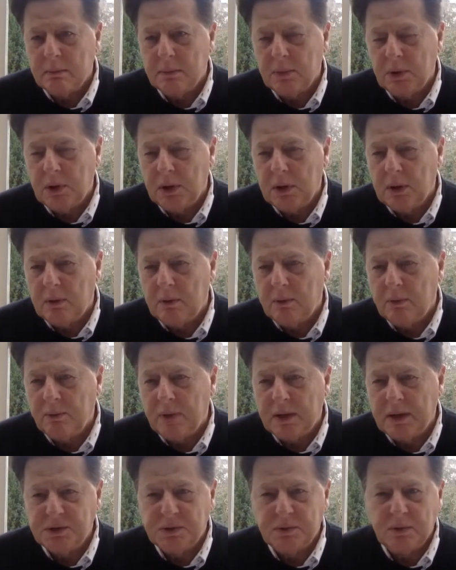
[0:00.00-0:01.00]

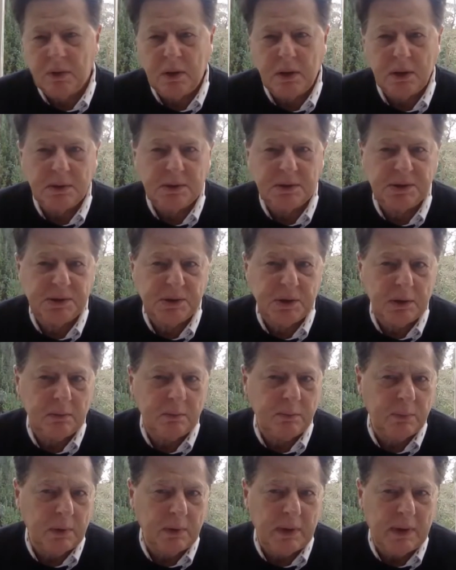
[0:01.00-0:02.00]
restaurants
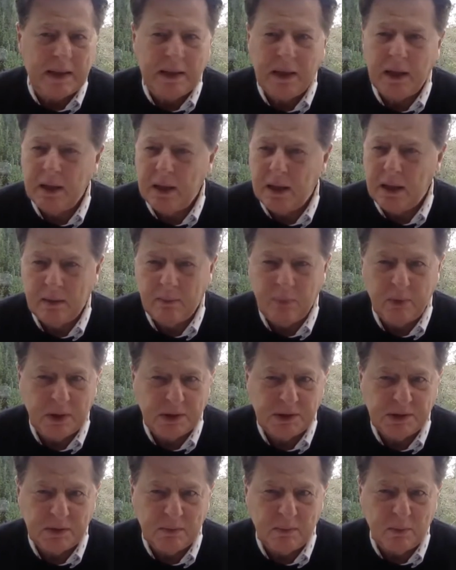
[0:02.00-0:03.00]
and any kind of
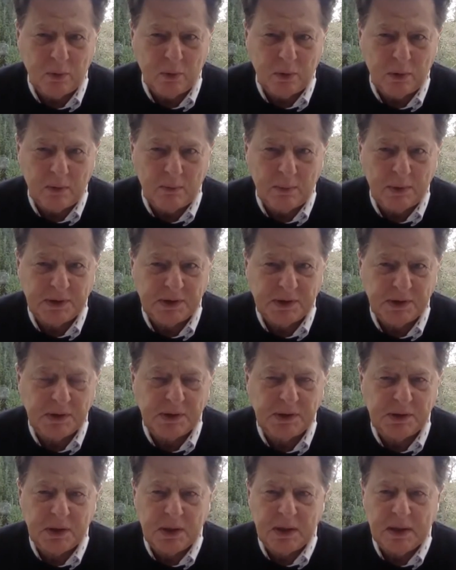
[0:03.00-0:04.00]
bricks and mortar
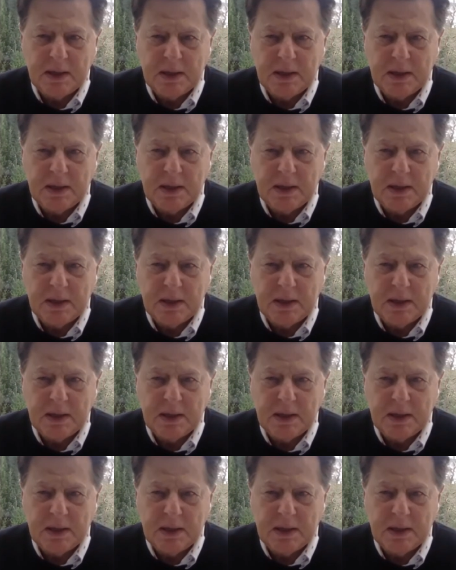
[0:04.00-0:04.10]
business.